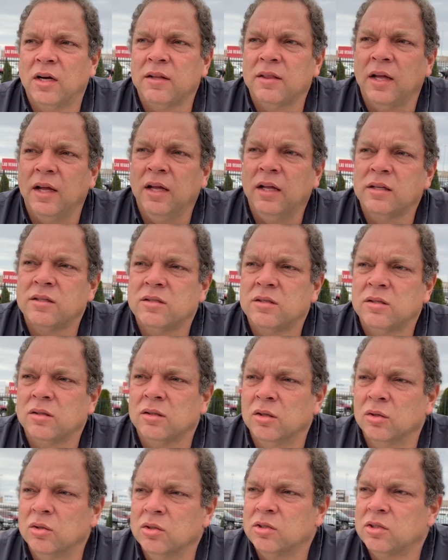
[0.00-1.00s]
I think as
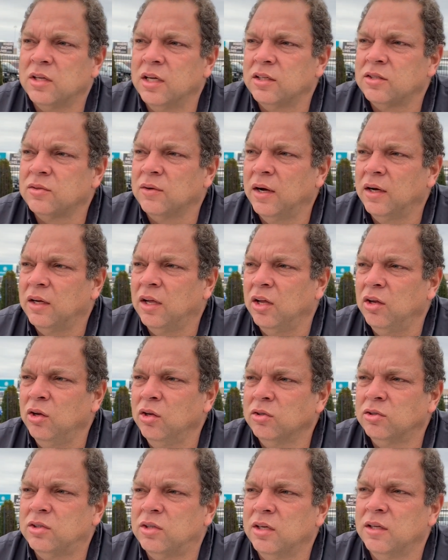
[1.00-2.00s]
Lucas gets ready to get
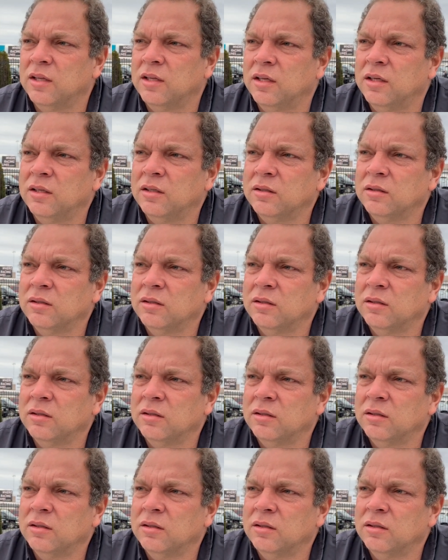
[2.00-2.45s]
used to the